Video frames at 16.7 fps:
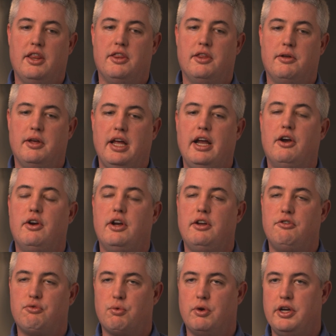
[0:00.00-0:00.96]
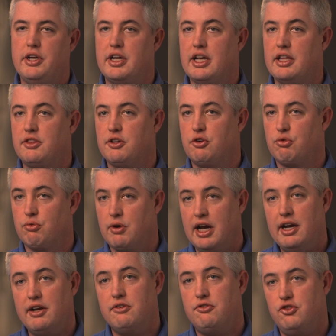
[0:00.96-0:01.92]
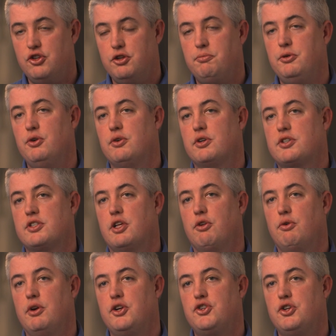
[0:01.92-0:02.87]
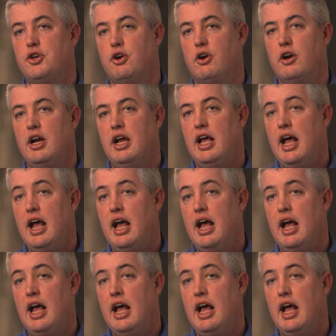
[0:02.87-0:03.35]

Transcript: The areas where you get the greatest GPU acceleration are